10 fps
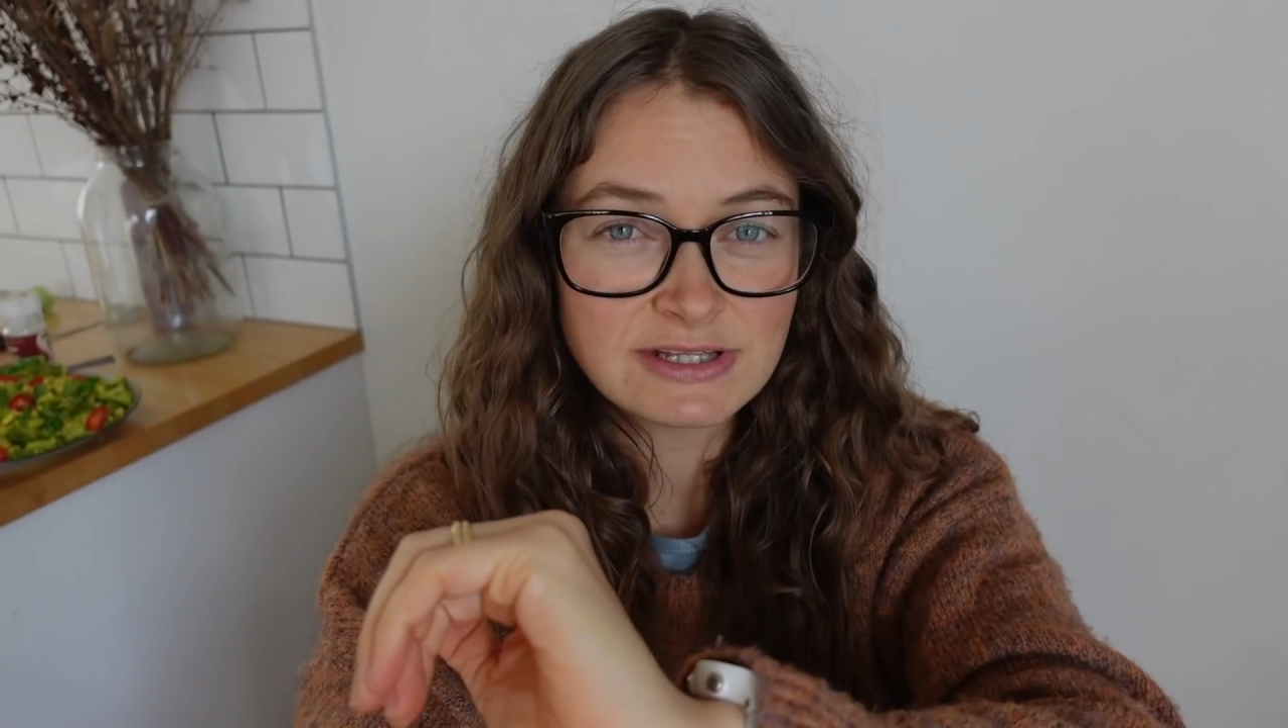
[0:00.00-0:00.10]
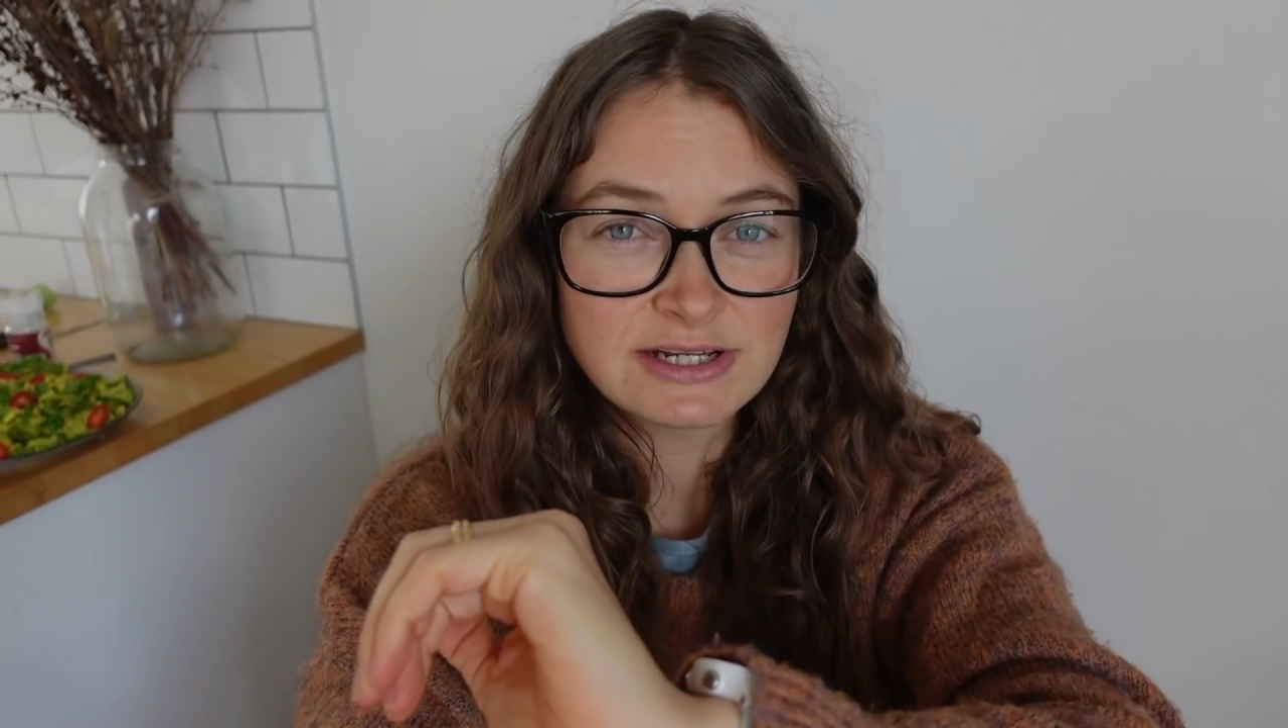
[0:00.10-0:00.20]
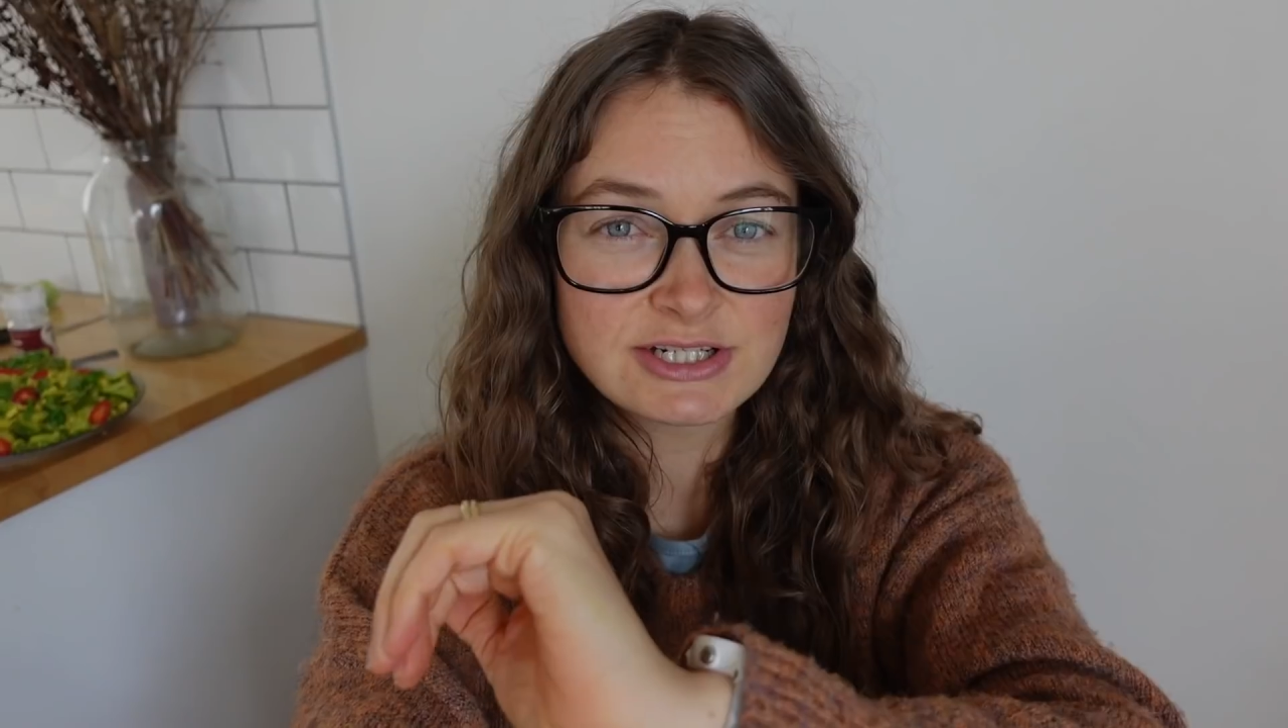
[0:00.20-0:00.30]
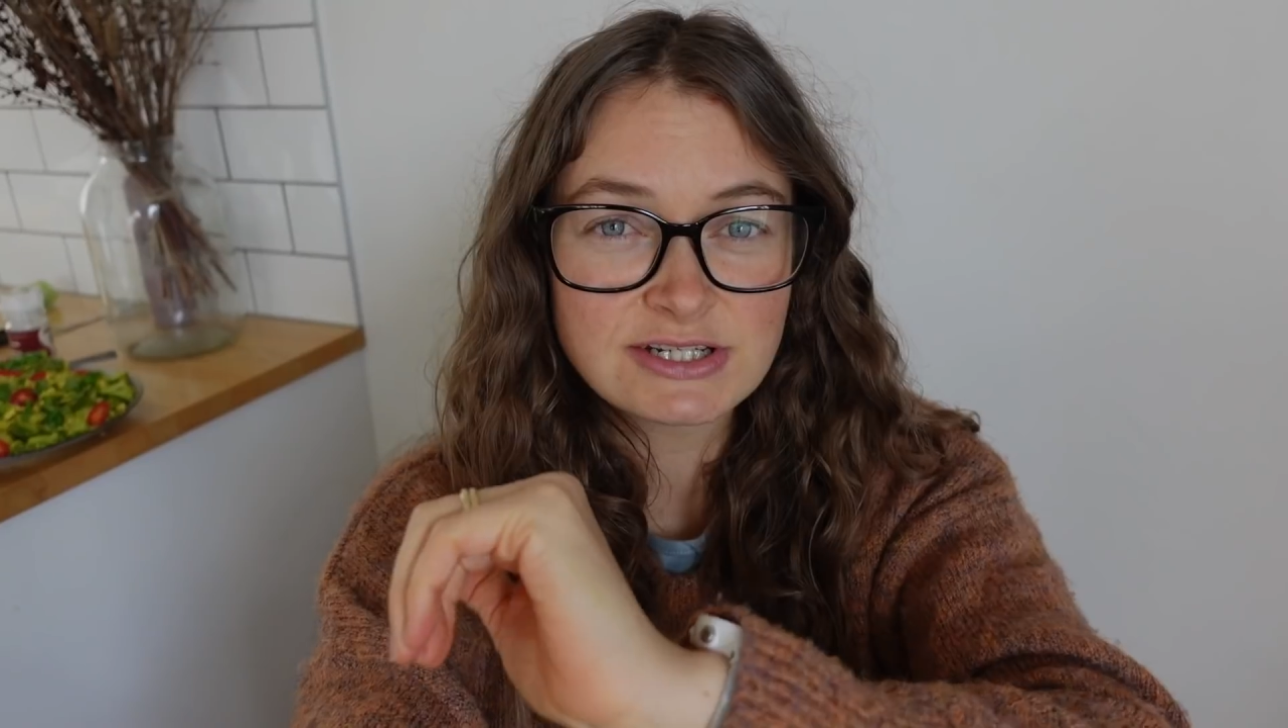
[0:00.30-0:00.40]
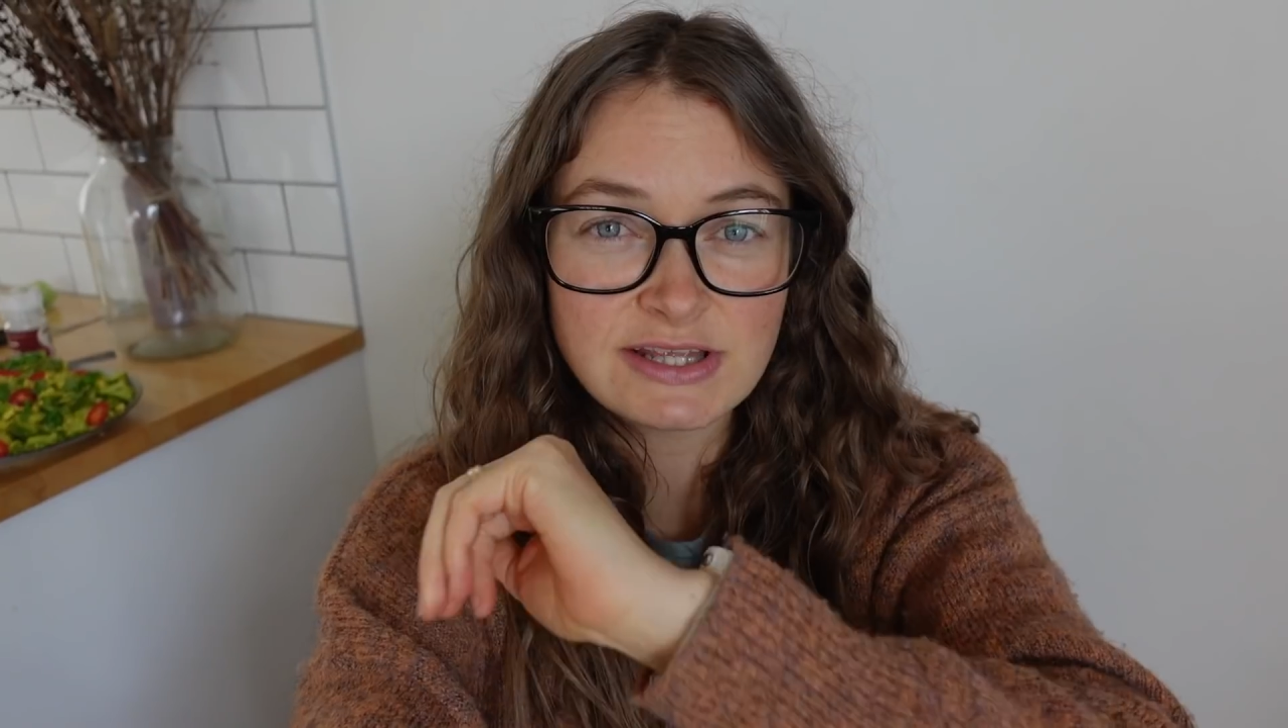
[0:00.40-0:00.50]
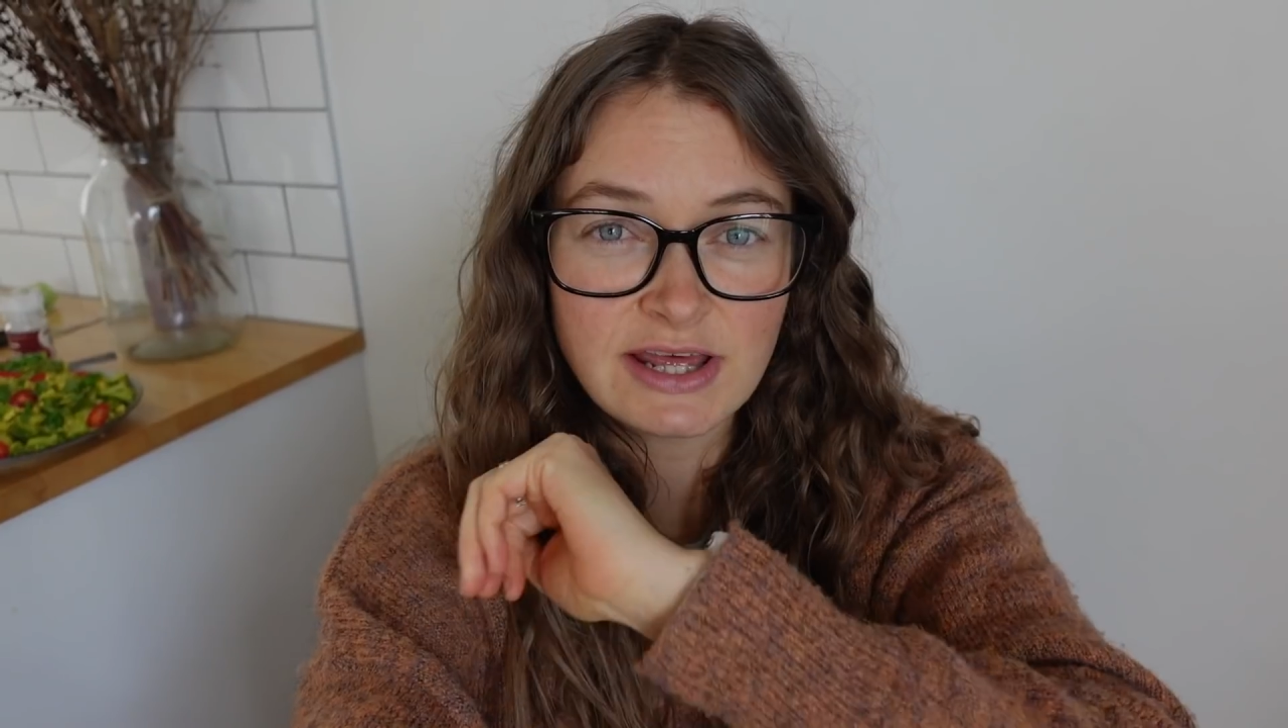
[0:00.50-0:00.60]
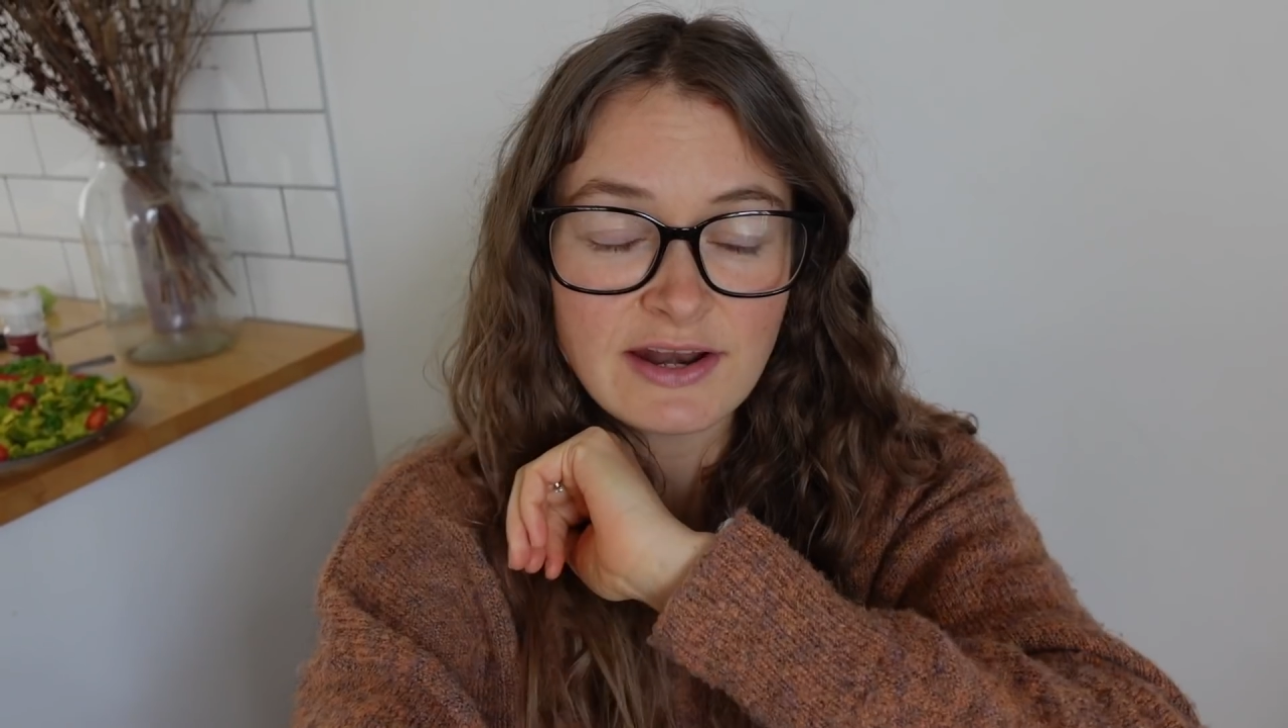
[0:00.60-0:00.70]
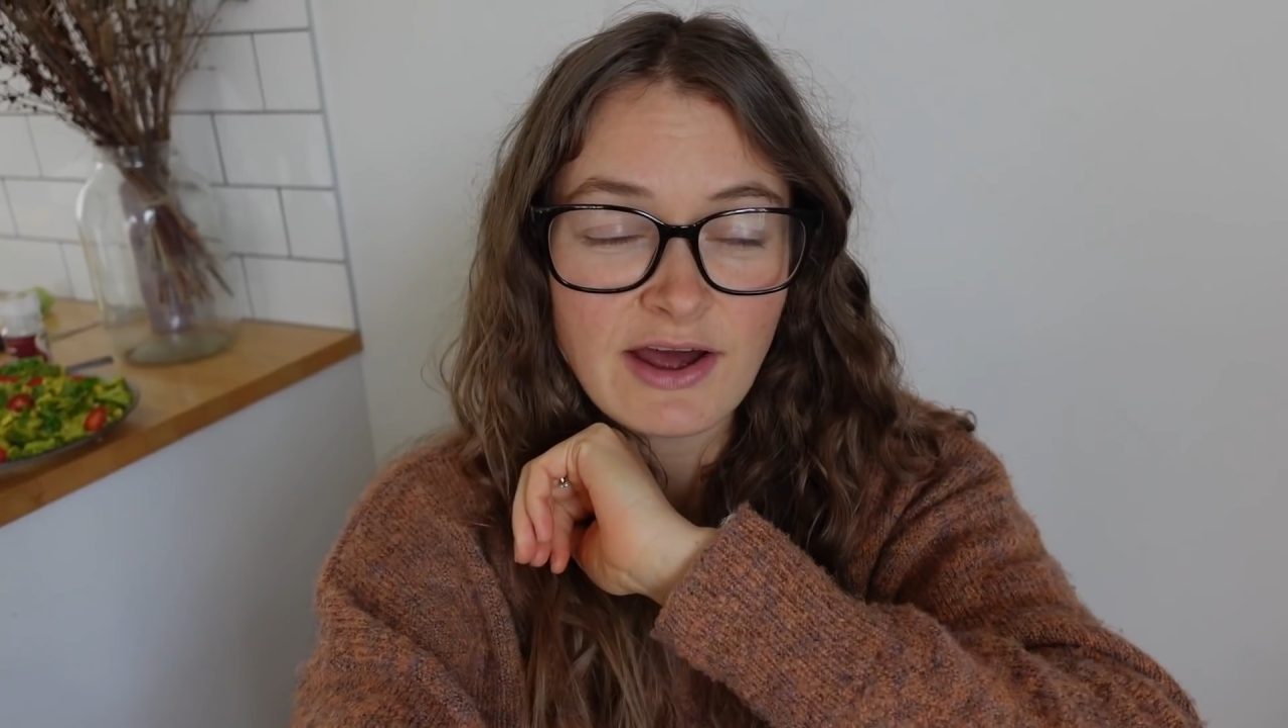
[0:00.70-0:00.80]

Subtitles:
lunches that